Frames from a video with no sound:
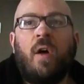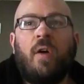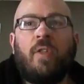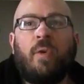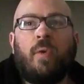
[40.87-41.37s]

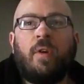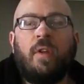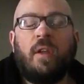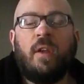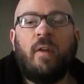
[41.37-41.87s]

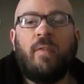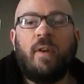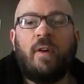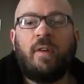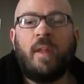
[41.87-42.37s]
authority enough.
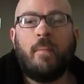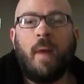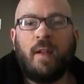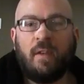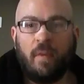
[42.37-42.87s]
There is a
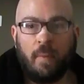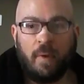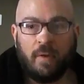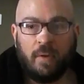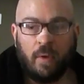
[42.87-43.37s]
massive
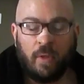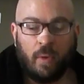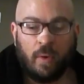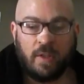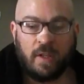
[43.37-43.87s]
appeal to
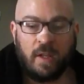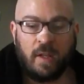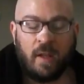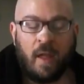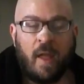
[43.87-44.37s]
authority.